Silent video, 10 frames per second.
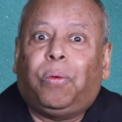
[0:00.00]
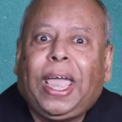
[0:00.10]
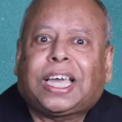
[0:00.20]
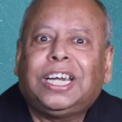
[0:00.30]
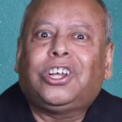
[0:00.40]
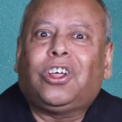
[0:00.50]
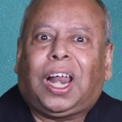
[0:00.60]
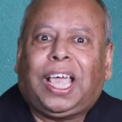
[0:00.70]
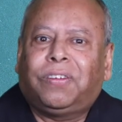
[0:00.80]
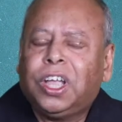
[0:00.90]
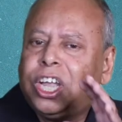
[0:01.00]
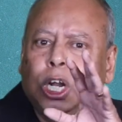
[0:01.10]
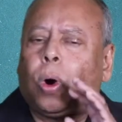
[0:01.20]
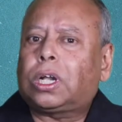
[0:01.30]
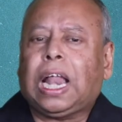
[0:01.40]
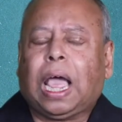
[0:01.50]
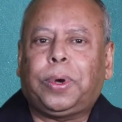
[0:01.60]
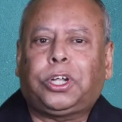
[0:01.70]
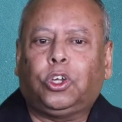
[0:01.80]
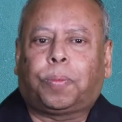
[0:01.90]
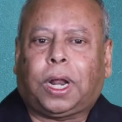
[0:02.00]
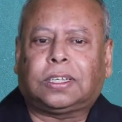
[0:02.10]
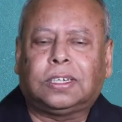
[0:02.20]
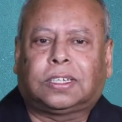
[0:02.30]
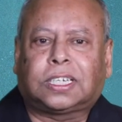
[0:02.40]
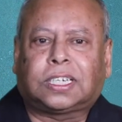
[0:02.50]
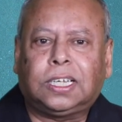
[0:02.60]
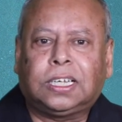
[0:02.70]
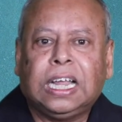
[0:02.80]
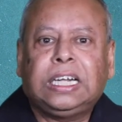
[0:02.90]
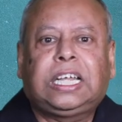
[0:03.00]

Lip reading: awakened in your life, what will happen to you, brothers and sisters?